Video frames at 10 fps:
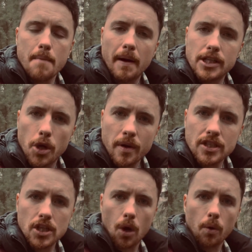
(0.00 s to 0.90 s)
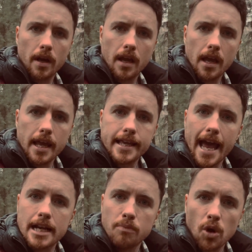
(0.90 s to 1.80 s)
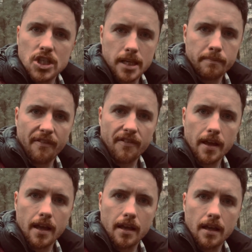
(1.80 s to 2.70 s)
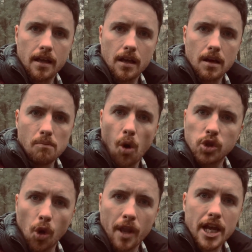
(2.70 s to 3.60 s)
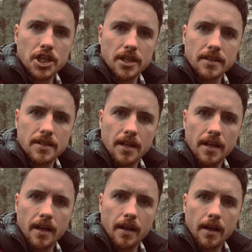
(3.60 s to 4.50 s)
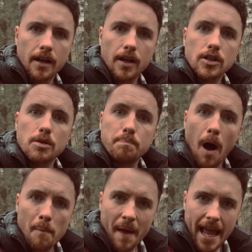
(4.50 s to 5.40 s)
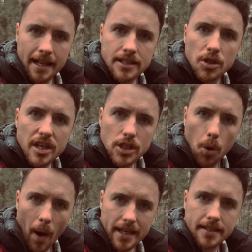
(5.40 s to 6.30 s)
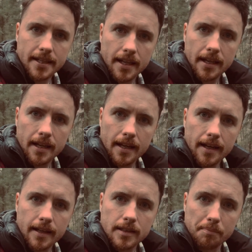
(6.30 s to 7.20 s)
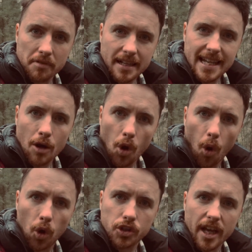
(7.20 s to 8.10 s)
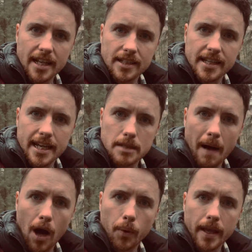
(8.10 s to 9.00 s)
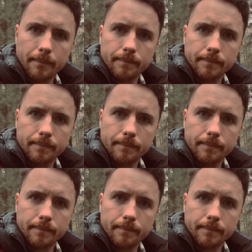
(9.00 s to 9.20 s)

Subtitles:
By doing so, he gained more sympathy, more donations to pump into this quest to bring down order into Dinas Mawddwy.